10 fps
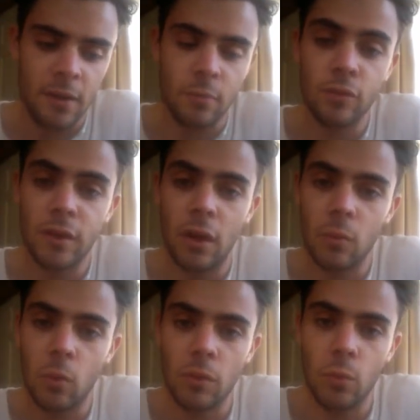in a movie
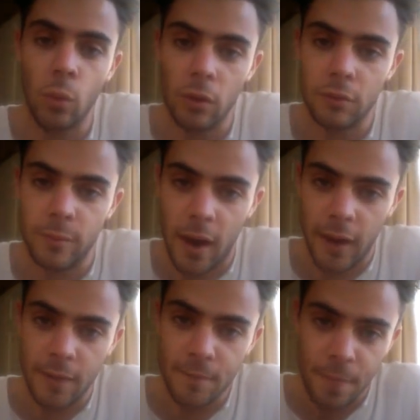called Were the World
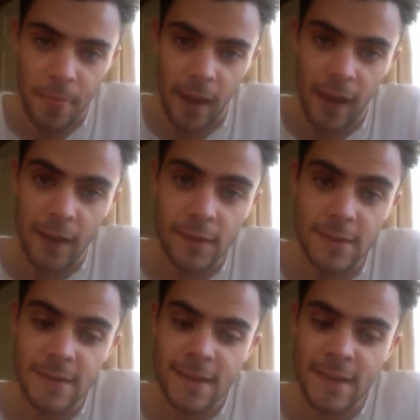Mine. And